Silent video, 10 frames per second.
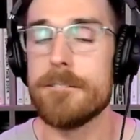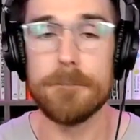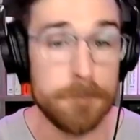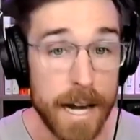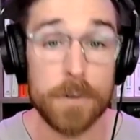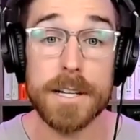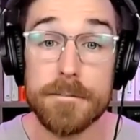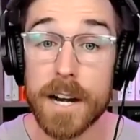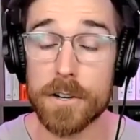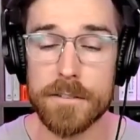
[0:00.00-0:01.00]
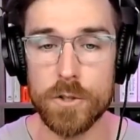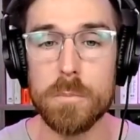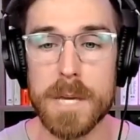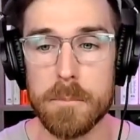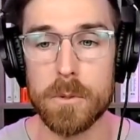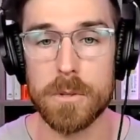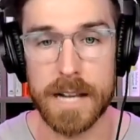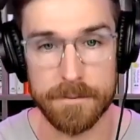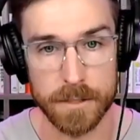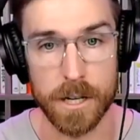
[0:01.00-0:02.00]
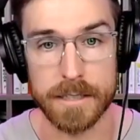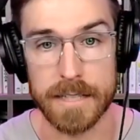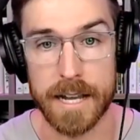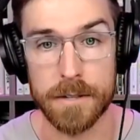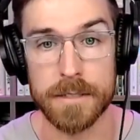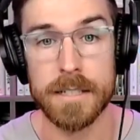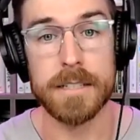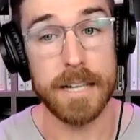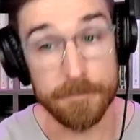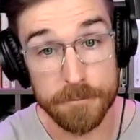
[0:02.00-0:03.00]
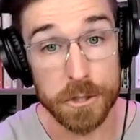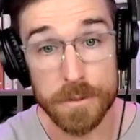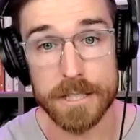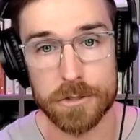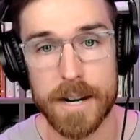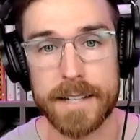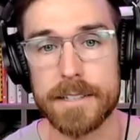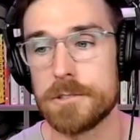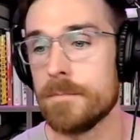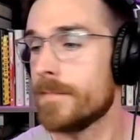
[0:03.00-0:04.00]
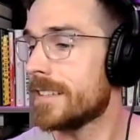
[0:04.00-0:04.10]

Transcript: Very, very few people have gone down and viewed this wreckage.